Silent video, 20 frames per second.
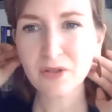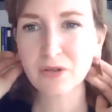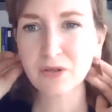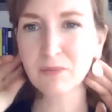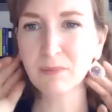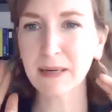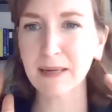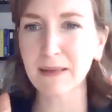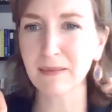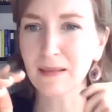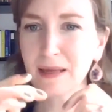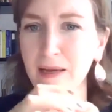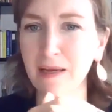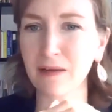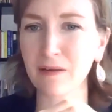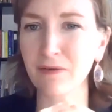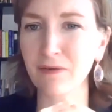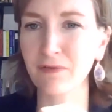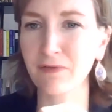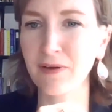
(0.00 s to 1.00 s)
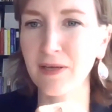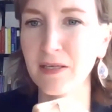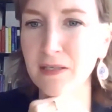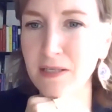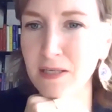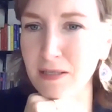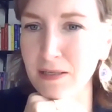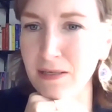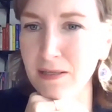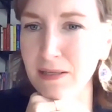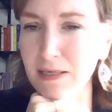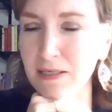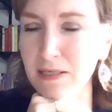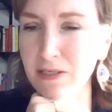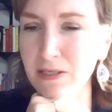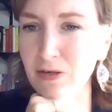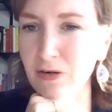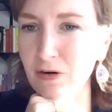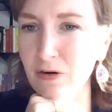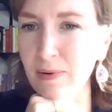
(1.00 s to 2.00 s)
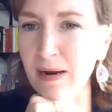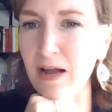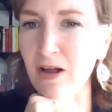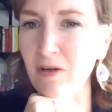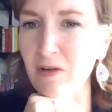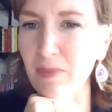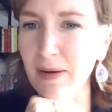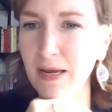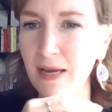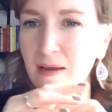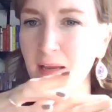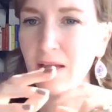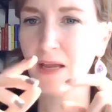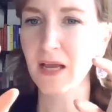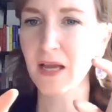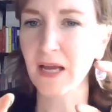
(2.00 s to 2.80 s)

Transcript: my life and to the things that are around me